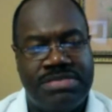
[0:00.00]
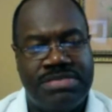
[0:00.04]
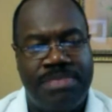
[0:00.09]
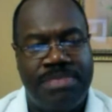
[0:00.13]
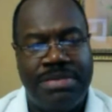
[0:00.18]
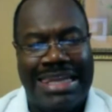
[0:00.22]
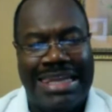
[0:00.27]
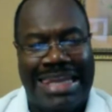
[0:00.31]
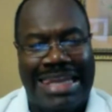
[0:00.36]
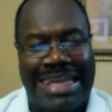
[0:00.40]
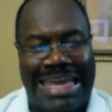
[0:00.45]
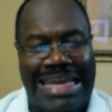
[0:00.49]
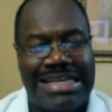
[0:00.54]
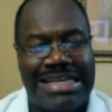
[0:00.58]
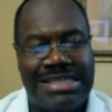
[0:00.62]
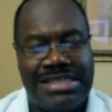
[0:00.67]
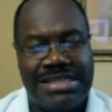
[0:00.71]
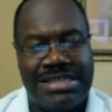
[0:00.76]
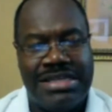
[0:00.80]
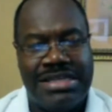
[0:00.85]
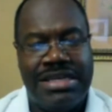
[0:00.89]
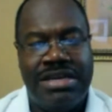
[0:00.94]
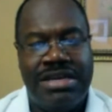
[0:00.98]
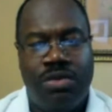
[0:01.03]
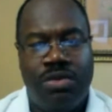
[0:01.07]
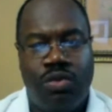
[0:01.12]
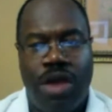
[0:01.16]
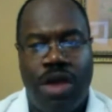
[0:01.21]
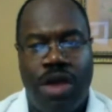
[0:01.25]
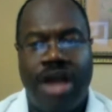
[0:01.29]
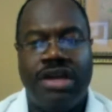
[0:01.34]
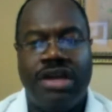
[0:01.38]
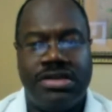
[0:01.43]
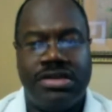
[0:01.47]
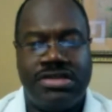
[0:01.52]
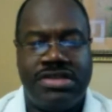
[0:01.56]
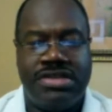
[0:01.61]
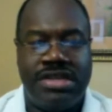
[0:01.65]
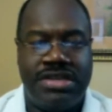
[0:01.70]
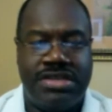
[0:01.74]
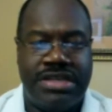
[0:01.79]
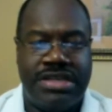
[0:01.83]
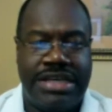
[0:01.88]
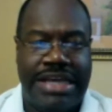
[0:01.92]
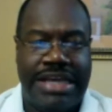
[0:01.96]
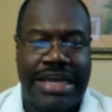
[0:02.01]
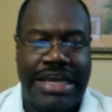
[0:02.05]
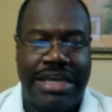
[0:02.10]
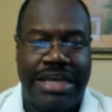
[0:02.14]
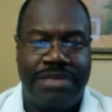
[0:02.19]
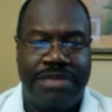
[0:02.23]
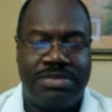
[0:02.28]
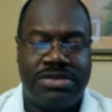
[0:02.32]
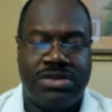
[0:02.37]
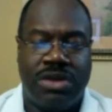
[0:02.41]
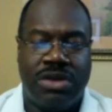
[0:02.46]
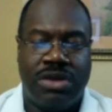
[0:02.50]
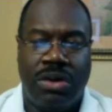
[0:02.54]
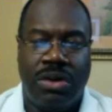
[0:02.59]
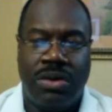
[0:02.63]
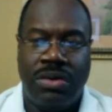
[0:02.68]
might be the latest regular season game.